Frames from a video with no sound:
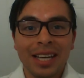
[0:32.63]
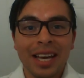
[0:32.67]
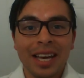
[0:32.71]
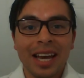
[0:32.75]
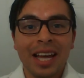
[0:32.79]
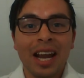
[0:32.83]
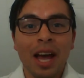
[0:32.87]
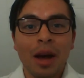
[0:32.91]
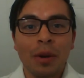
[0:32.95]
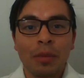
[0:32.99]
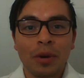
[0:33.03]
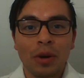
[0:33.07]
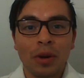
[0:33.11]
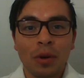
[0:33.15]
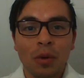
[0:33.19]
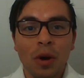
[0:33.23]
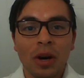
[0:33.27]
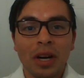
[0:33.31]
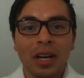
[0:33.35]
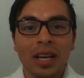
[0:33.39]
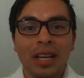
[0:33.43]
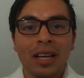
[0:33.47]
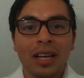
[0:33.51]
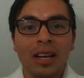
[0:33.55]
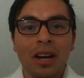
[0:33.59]
and I've been
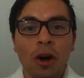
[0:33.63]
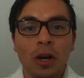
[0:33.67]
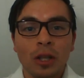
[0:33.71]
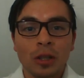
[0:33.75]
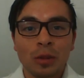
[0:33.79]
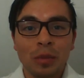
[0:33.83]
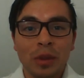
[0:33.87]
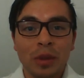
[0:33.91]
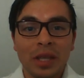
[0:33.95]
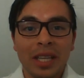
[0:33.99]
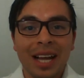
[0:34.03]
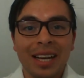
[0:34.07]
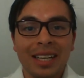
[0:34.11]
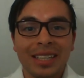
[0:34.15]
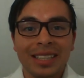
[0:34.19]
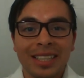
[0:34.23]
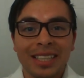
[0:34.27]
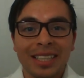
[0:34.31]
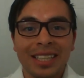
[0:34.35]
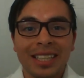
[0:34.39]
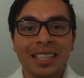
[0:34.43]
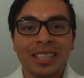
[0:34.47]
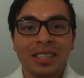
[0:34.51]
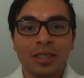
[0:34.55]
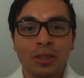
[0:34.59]
working in the hospitality
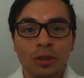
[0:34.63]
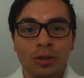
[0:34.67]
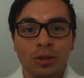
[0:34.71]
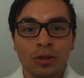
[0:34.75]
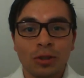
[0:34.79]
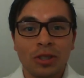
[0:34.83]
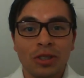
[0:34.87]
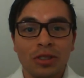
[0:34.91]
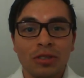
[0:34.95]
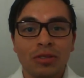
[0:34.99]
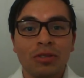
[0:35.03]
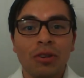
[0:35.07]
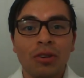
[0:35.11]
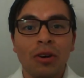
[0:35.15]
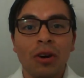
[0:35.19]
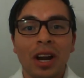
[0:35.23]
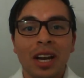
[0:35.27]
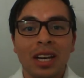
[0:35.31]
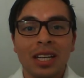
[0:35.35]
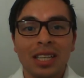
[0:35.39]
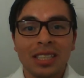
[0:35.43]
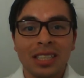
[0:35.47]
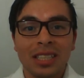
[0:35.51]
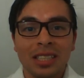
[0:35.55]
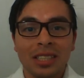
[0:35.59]
industry for
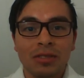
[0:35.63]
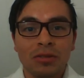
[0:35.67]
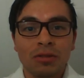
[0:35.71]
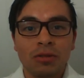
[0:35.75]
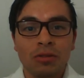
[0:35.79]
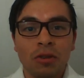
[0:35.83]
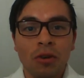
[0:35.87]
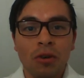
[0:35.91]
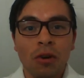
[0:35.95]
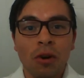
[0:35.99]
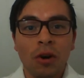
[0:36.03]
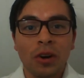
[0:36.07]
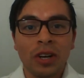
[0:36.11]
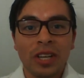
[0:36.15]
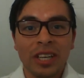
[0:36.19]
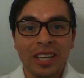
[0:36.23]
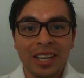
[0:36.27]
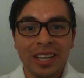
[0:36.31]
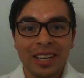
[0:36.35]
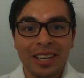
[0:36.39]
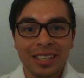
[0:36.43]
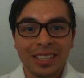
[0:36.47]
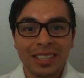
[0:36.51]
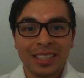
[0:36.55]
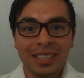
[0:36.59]
at least 4
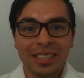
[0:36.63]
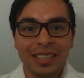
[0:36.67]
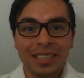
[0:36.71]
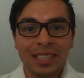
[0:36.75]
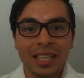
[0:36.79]
years.